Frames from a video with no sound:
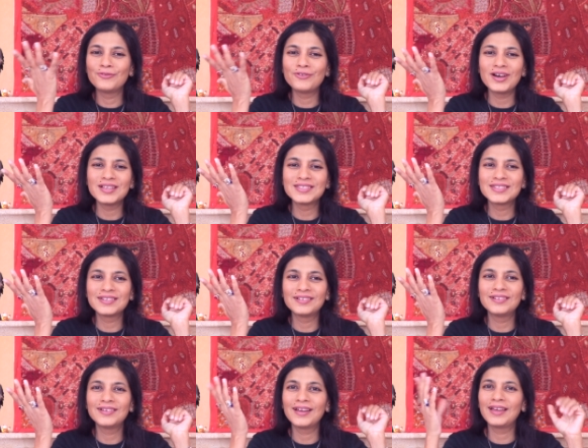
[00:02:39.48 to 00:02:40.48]

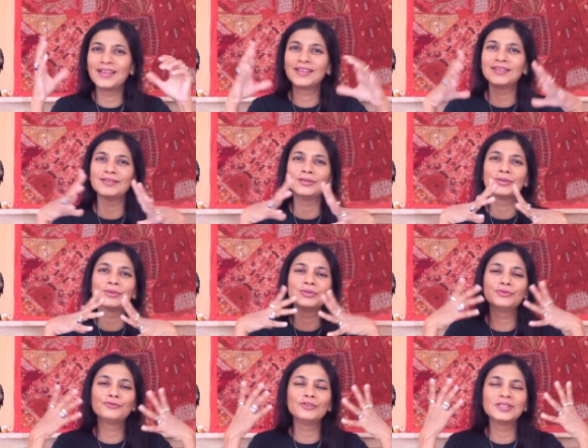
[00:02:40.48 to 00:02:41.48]
faster, and
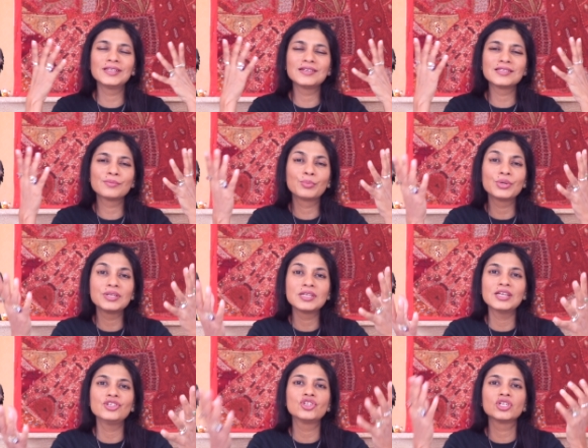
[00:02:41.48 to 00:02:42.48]
you feel there is a
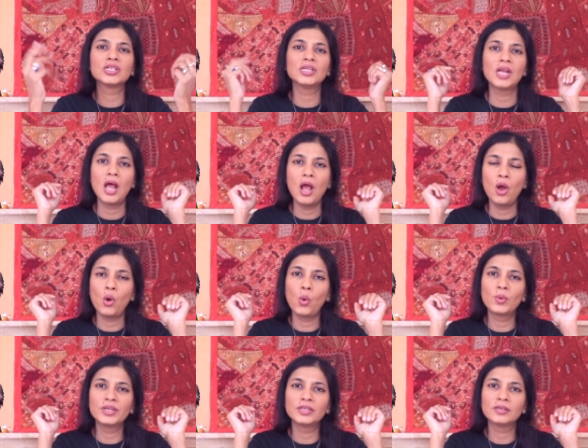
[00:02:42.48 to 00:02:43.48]
potential
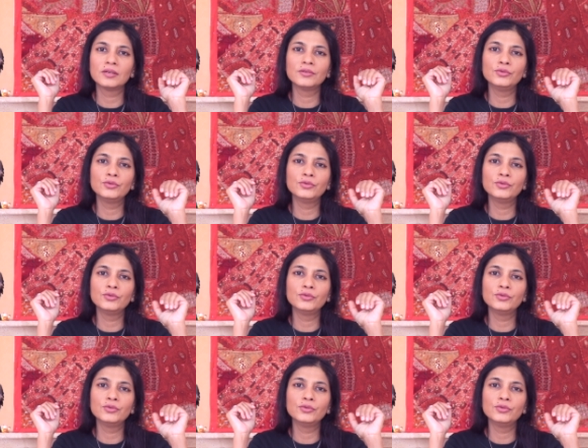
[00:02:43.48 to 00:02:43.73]
over here.